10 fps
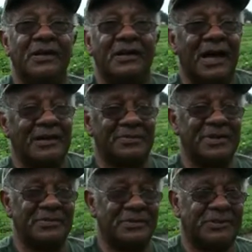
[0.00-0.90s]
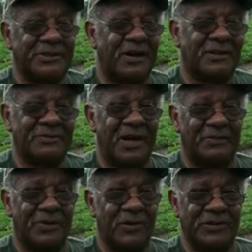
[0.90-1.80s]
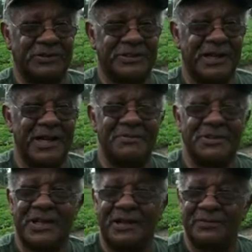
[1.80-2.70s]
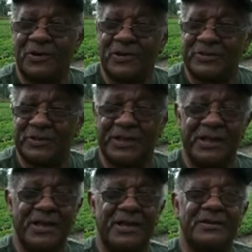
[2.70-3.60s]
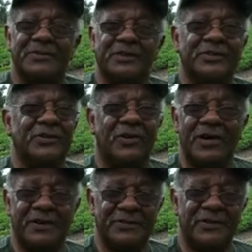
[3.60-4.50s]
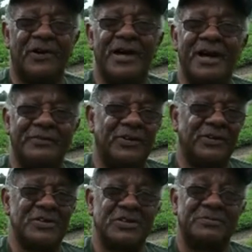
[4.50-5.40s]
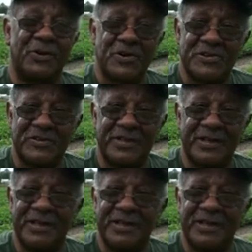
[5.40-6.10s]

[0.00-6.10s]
A lot of people talk about poetry. Slam is not poetry. But if you don't have no good poetry,